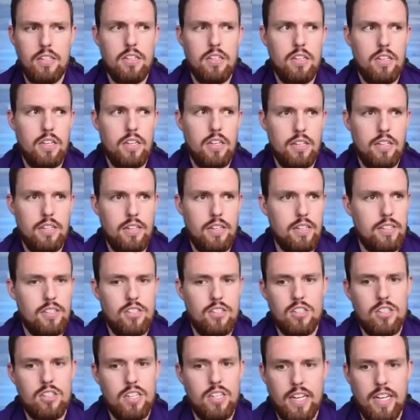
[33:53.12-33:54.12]
it, it's
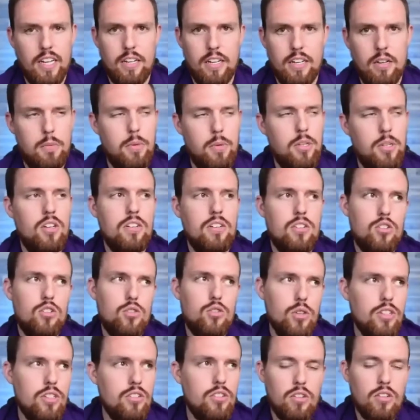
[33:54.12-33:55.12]
just like I mean, you have to
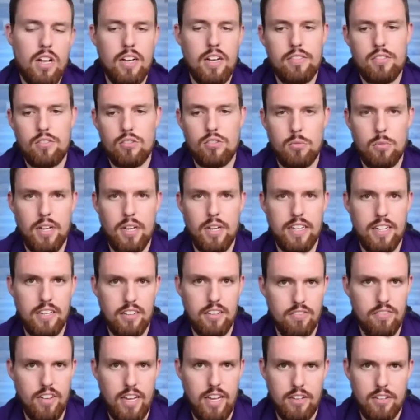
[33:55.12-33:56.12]
treat your live stream like an
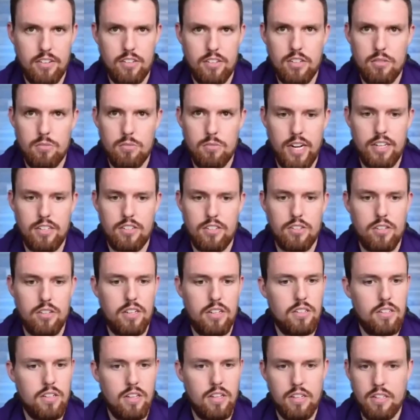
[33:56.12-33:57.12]
event, right? So
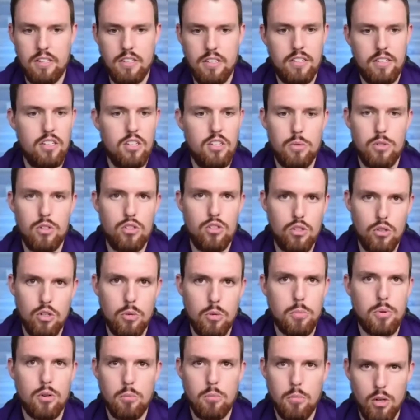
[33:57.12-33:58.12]
anything you would do to
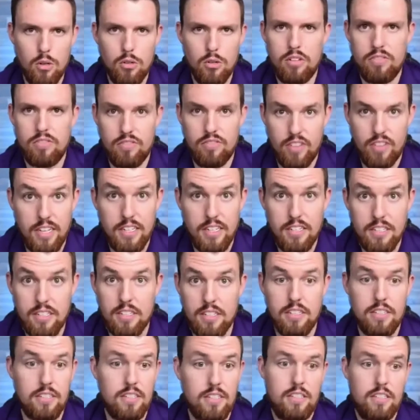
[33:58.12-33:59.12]
promote an event
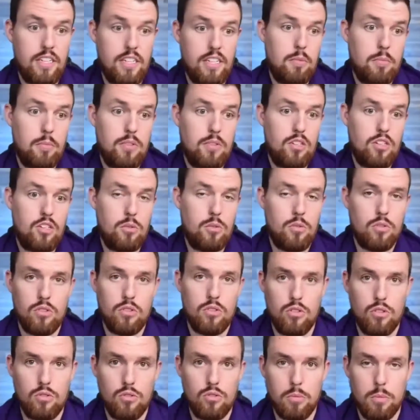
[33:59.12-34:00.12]
is the same thing you would
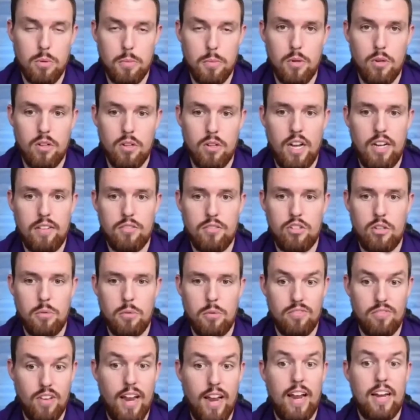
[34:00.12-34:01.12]
do to promote a live stream.
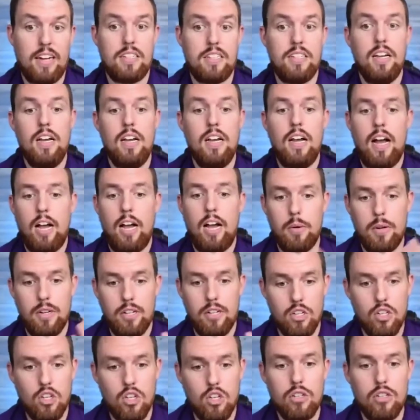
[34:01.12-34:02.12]
In fact, I would
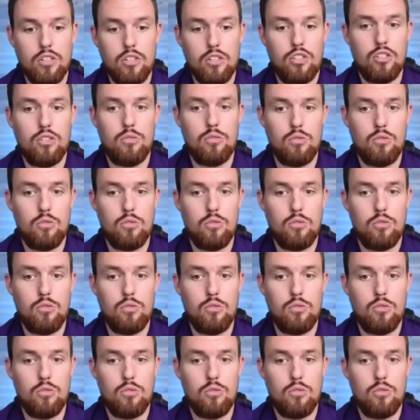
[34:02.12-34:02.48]
encourage you